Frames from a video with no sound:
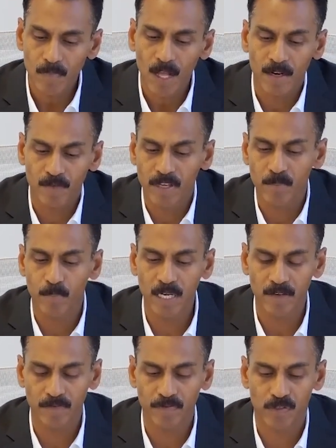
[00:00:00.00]
And we
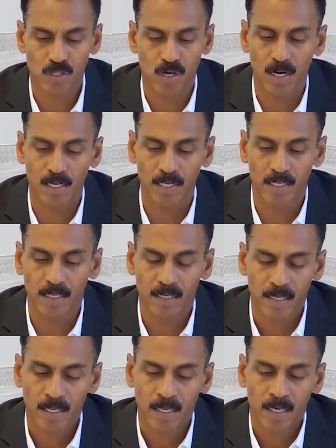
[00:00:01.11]
believe
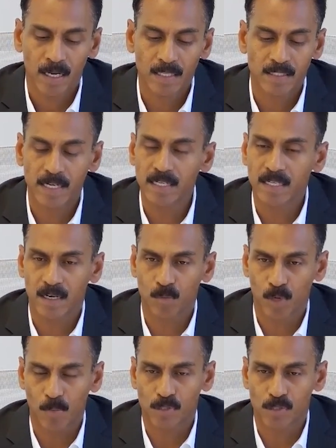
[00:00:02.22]
strongly it's an
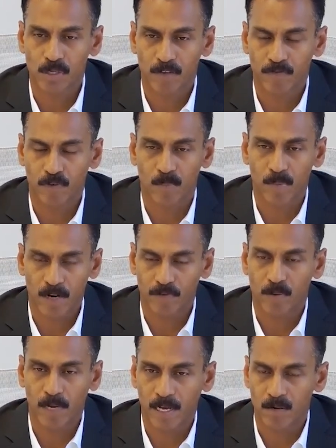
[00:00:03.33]
incredible opportunity for a
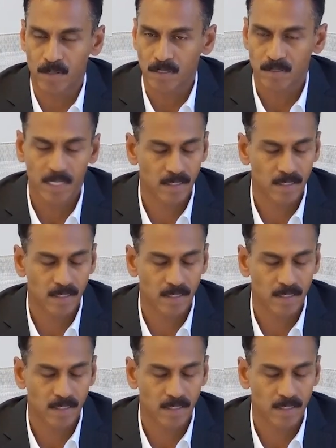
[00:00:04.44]
platform like ours.